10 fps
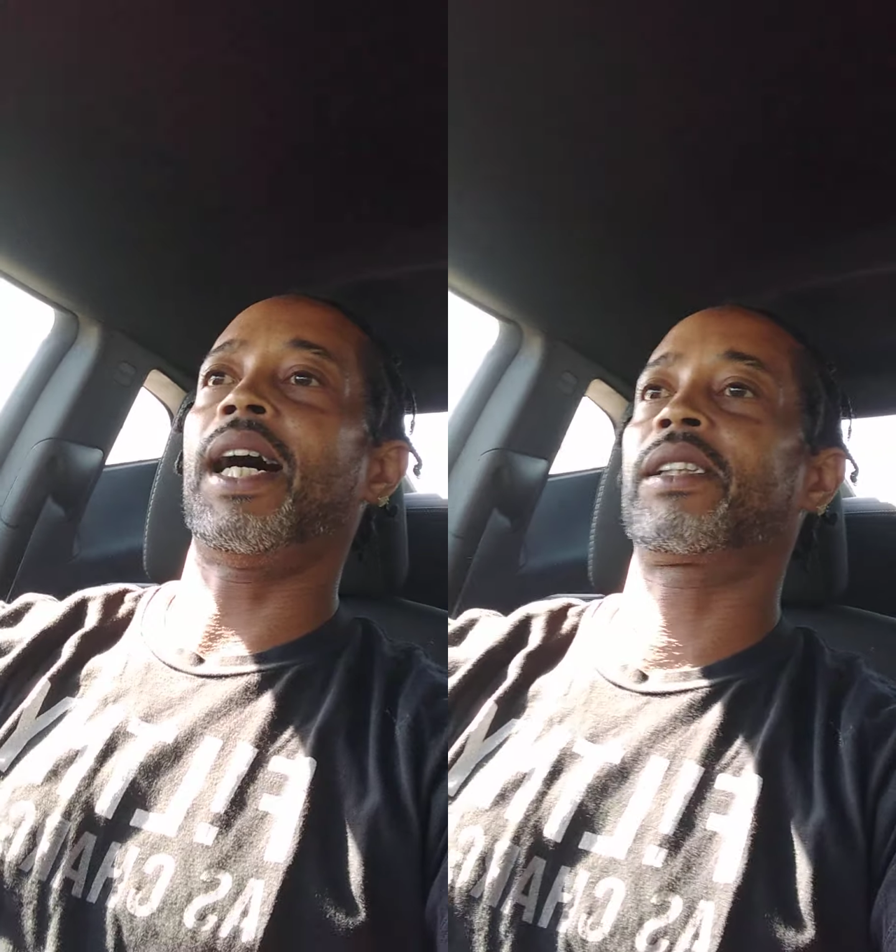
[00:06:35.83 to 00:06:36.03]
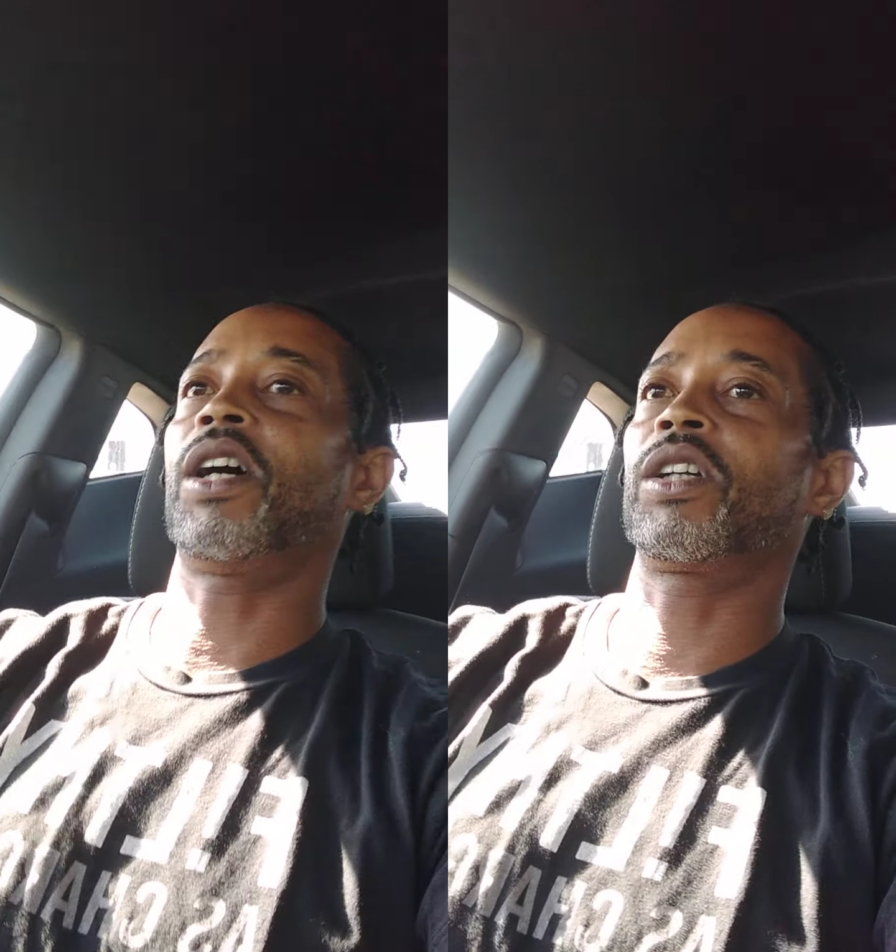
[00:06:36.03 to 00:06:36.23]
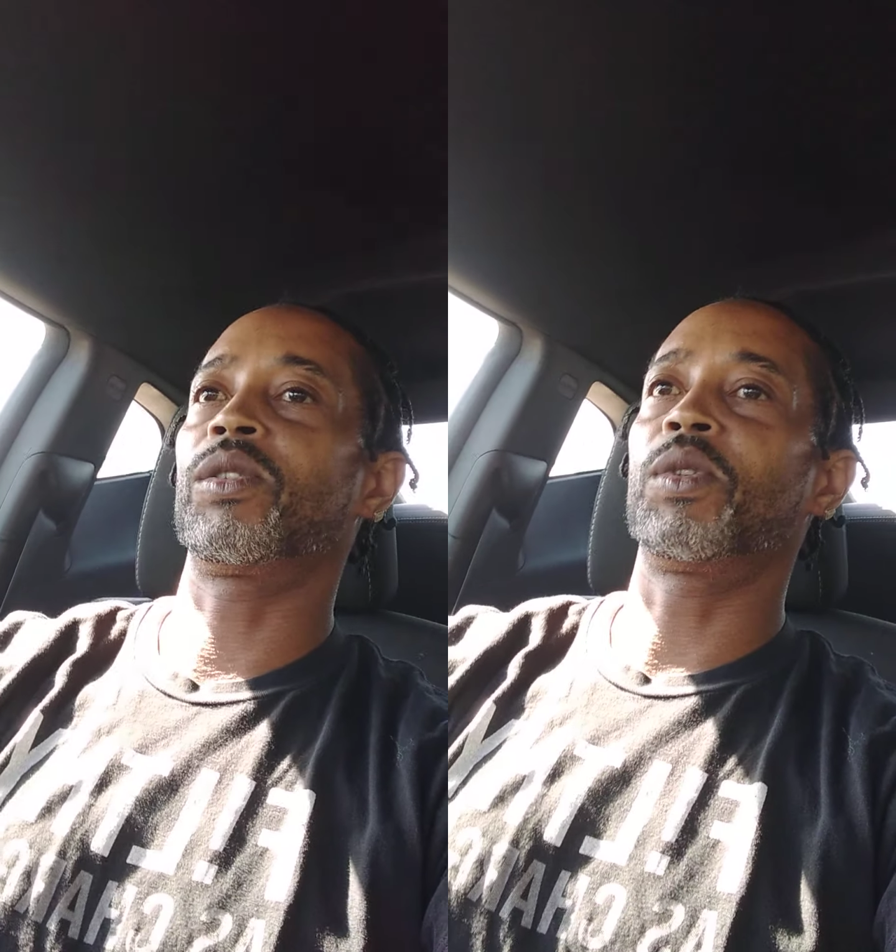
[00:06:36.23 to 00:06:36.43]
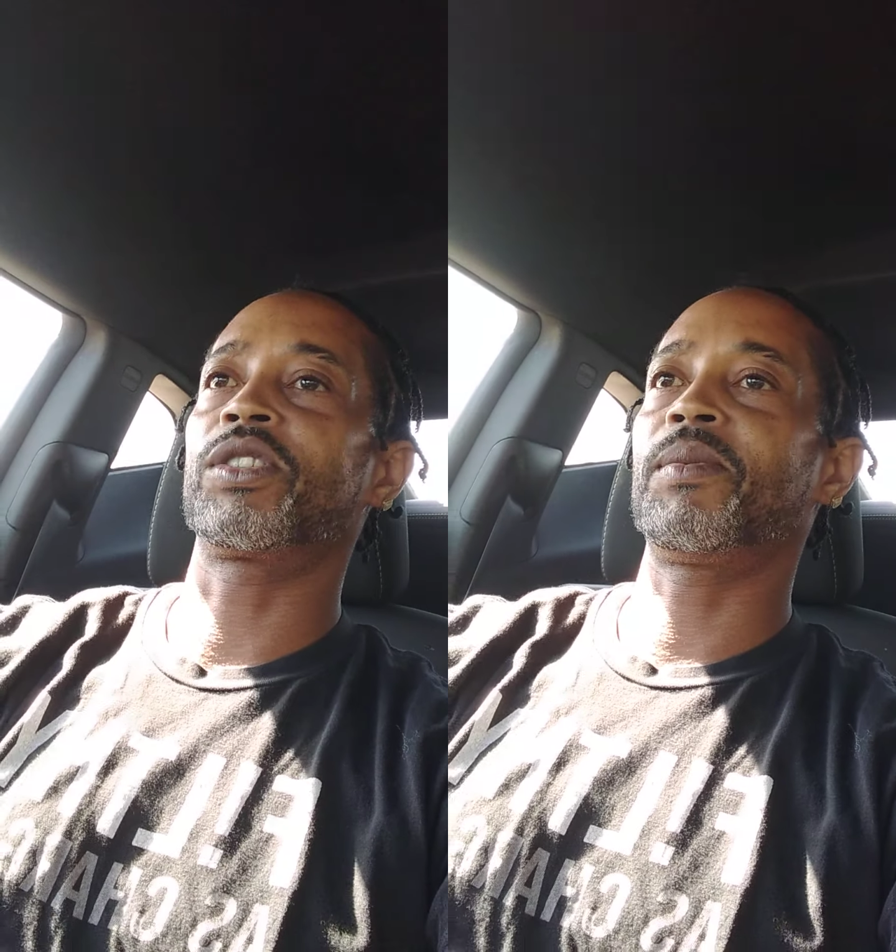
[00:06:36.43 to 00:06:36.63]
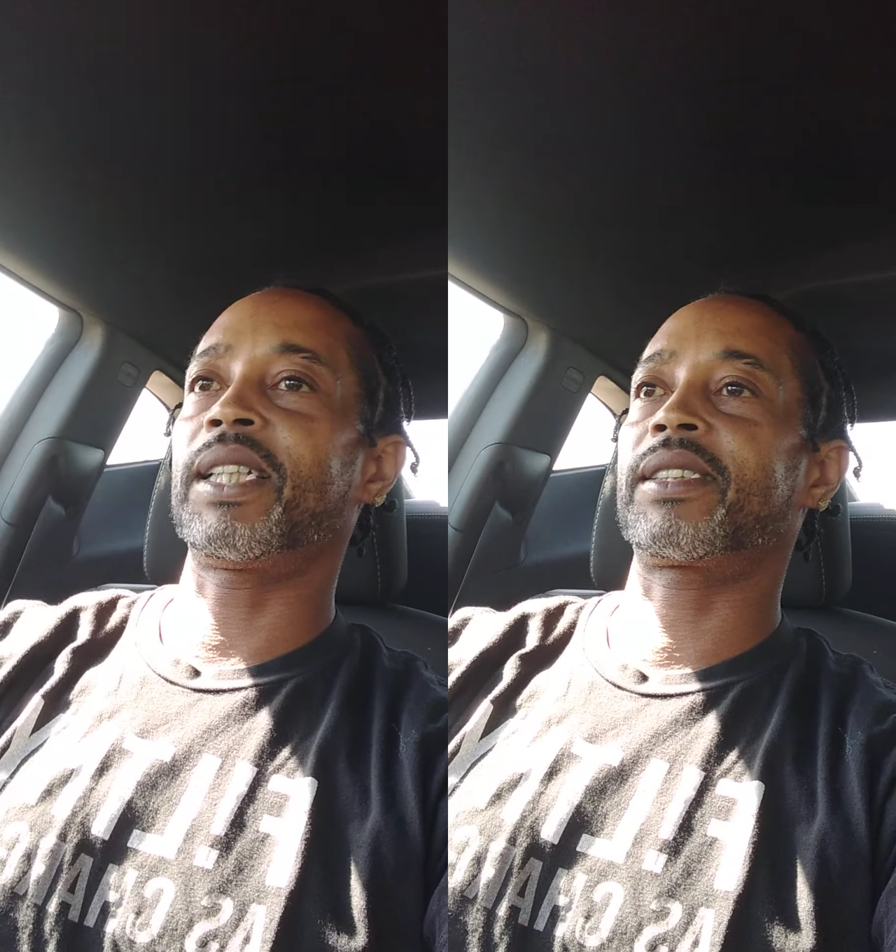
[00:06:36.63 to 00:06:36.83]
I thought it was
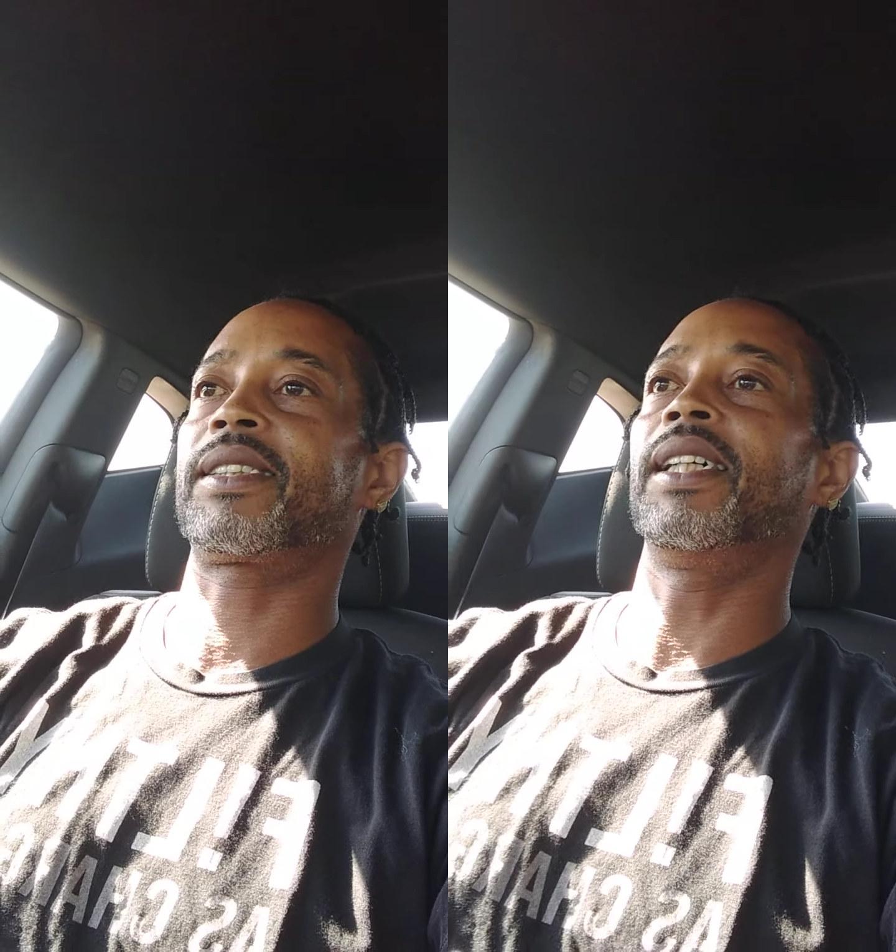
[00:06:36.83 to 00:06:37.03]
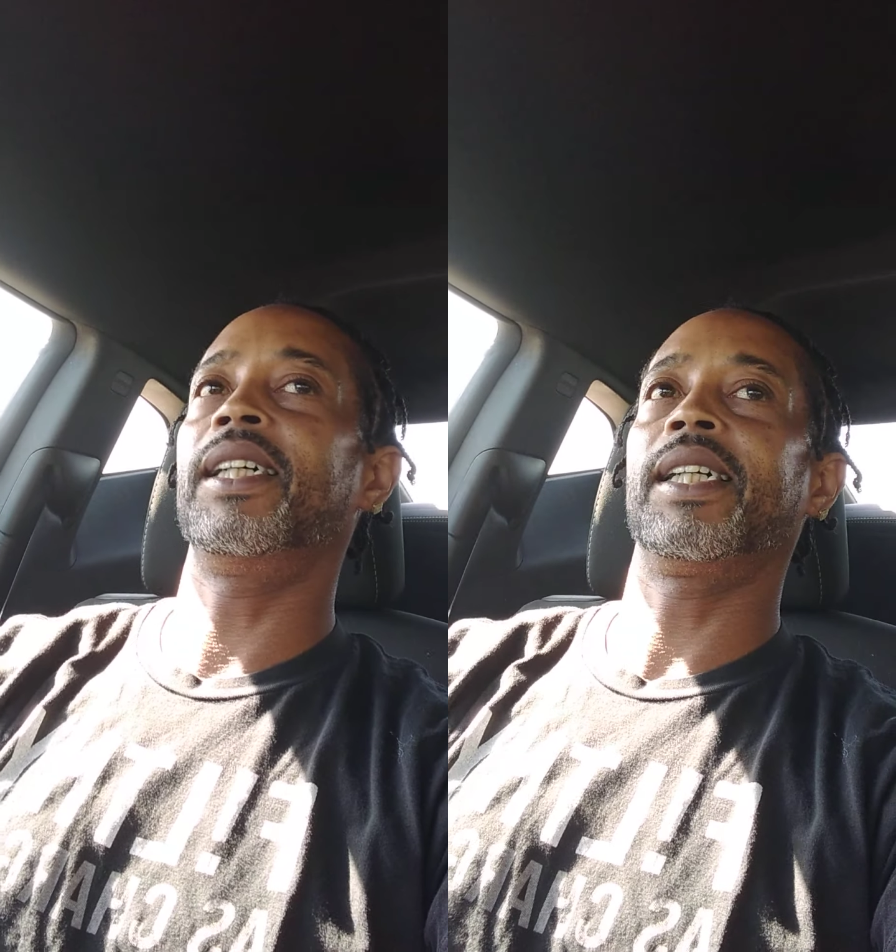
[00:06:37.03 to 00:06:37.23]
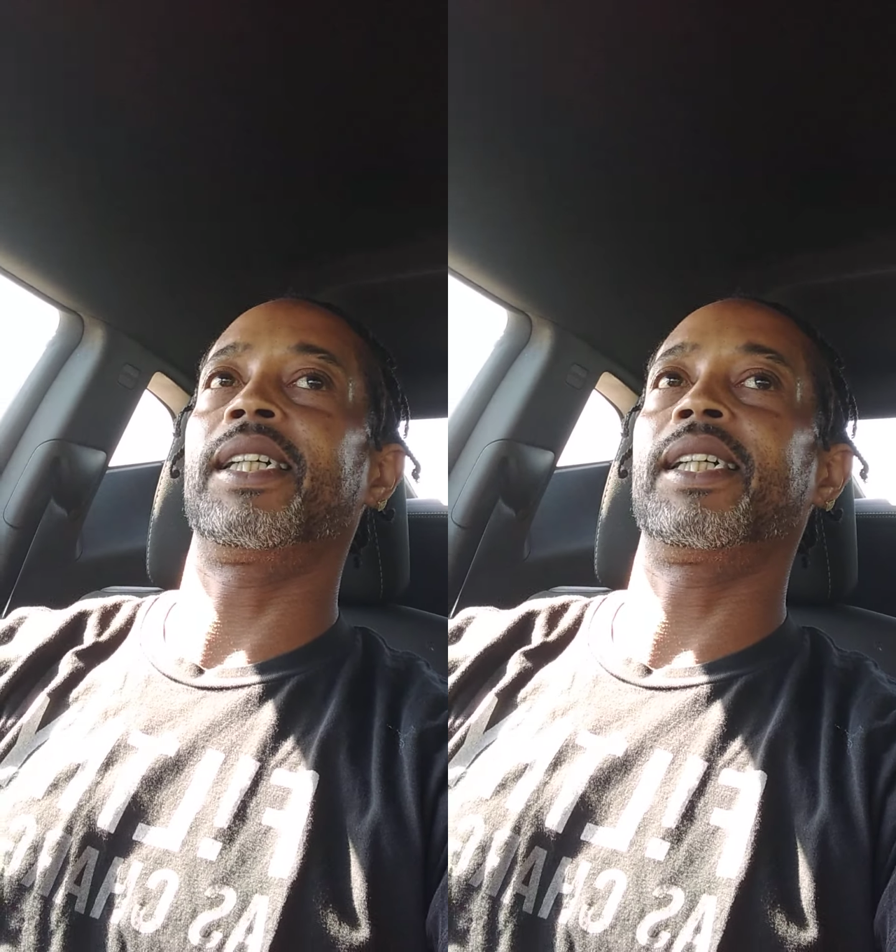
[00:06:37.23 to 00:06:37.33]
my stun